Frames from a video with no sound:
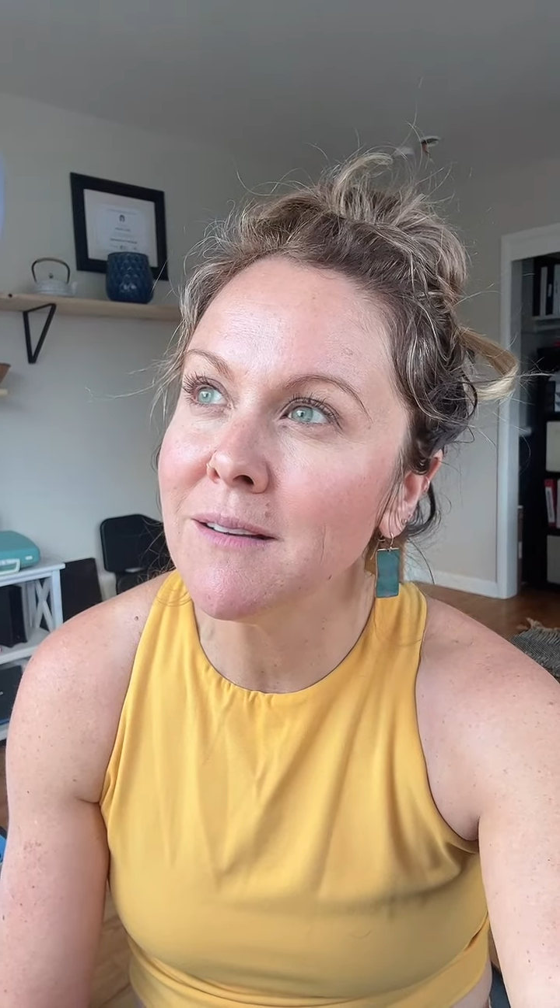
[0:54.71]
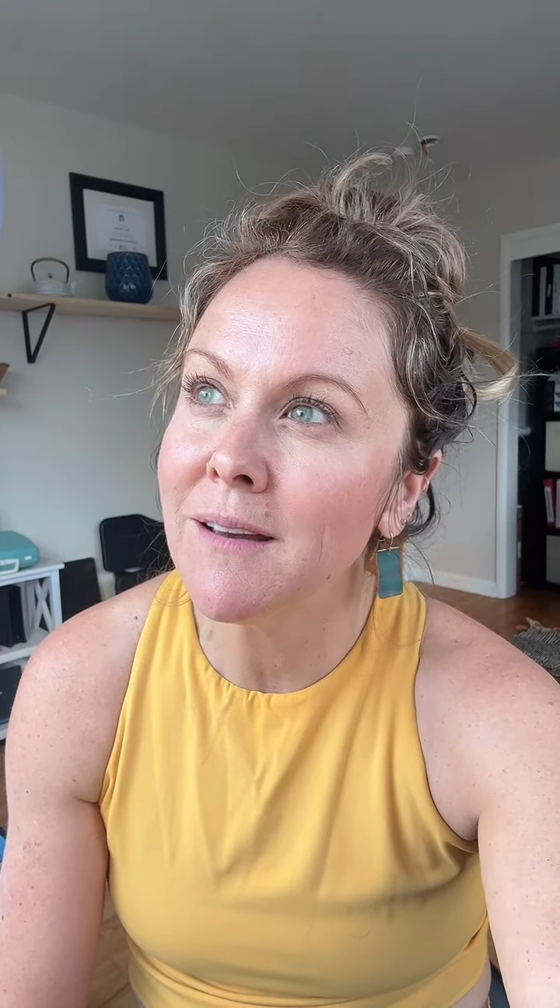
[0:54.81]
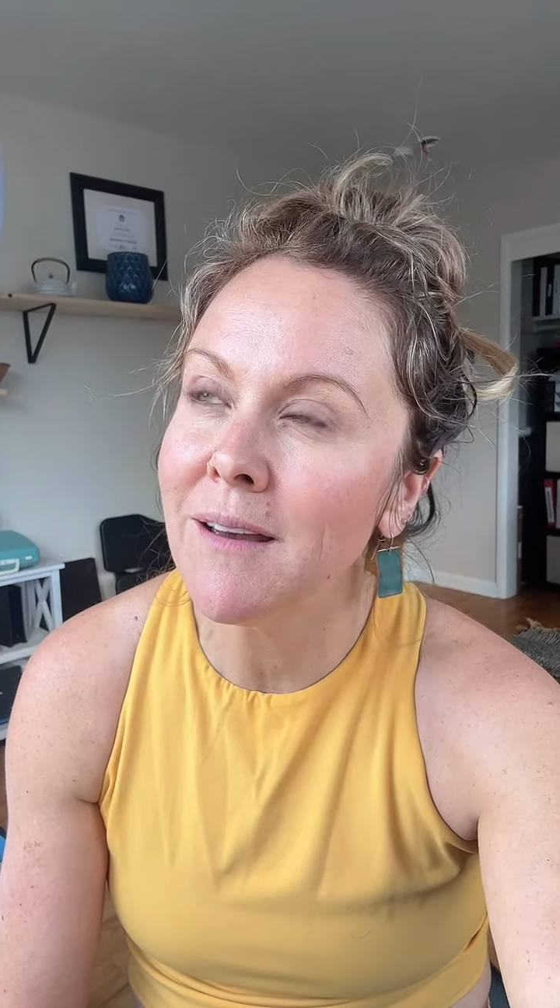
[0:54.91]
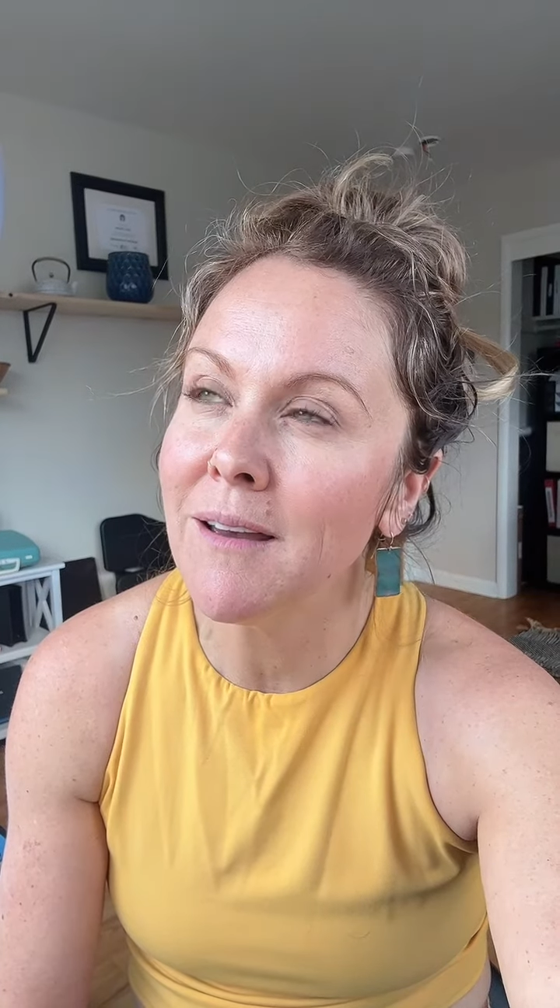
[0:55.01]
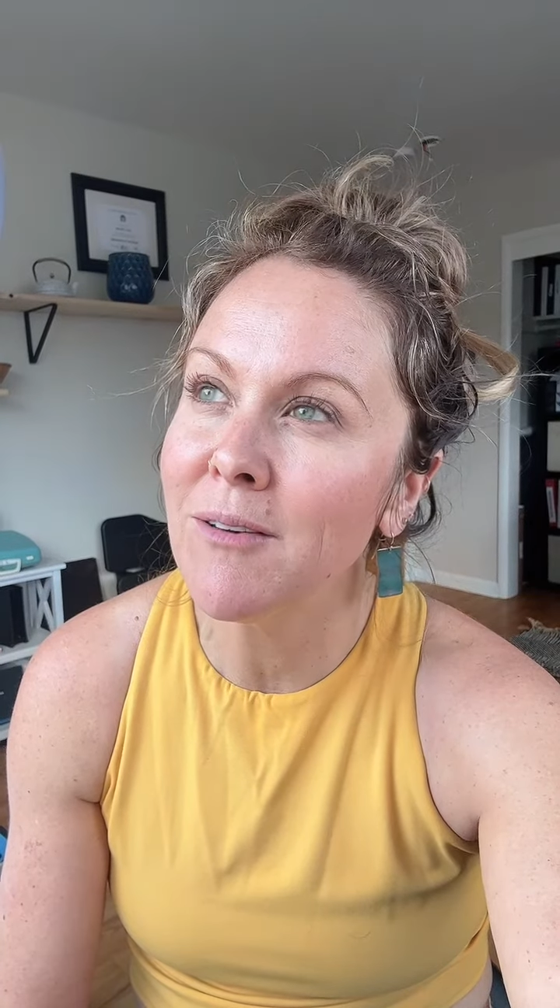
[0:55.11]

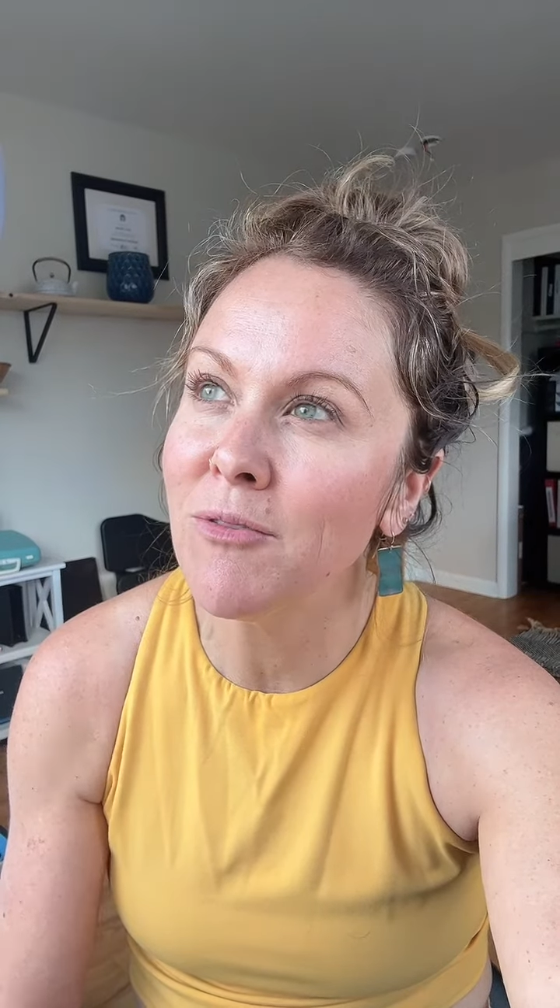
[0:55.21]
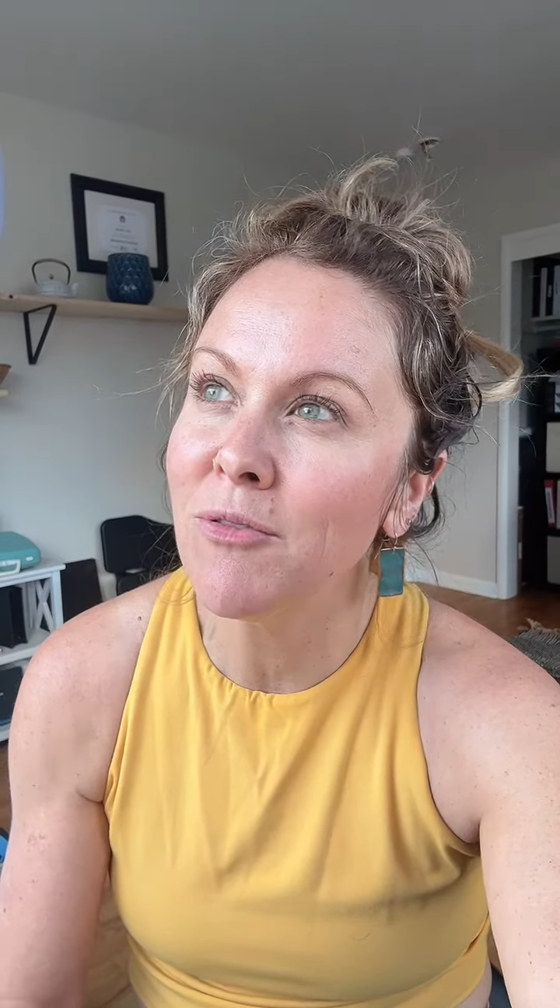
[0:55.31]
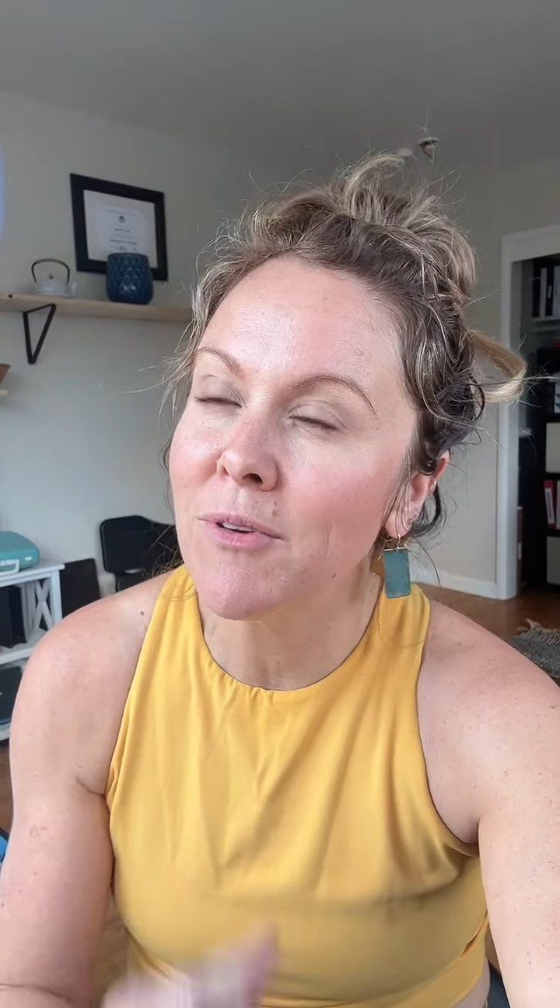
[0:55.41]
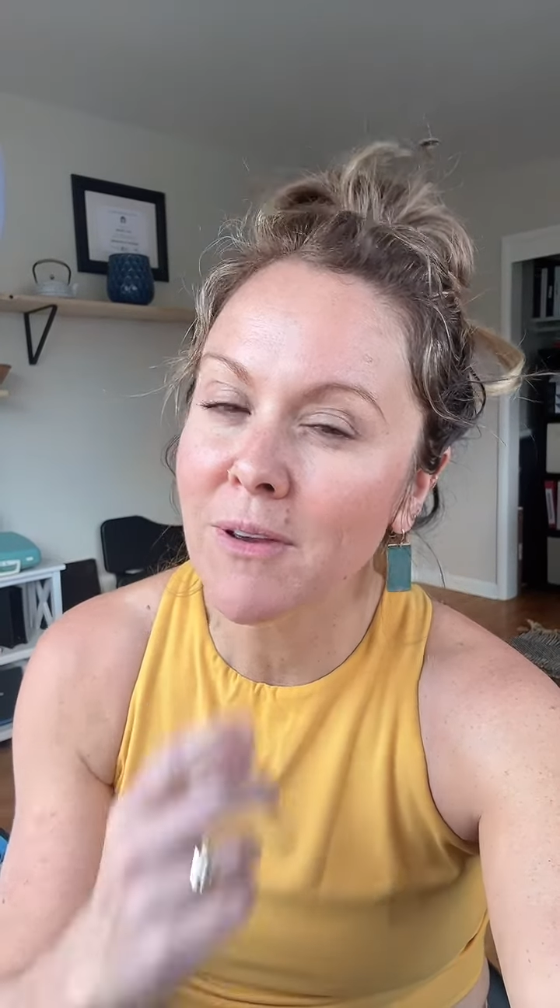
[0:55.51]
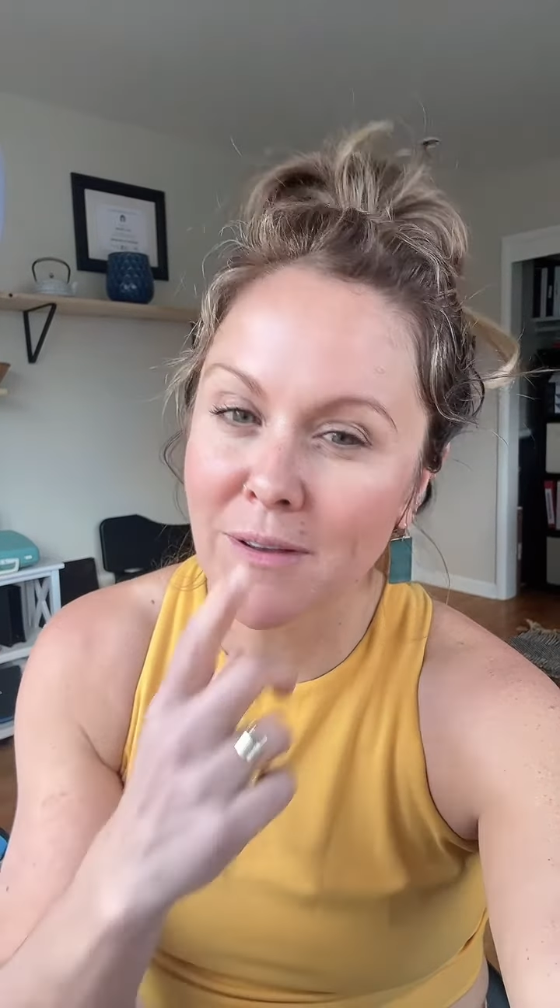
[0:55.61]
of